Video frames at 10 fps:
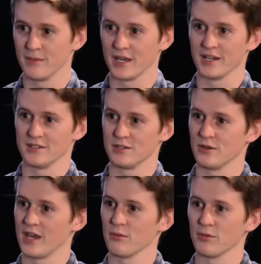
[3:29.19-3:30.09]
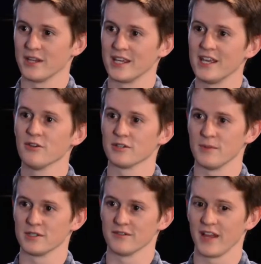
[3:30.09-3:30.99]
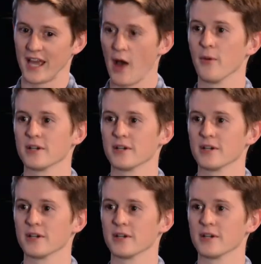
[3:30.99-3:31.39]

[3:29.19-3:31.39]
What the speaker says: because you can't really hear as much of like how